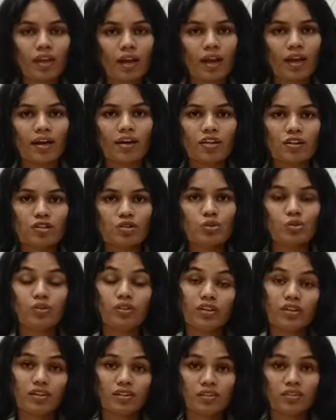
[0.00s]
And also
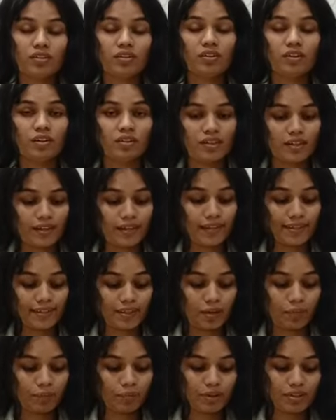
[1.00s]
there other
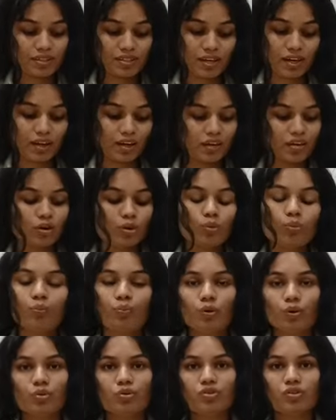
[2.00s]
examples are
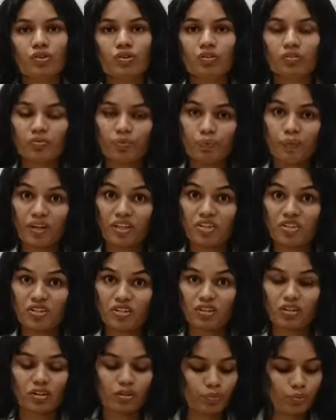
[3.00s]
provision of pension,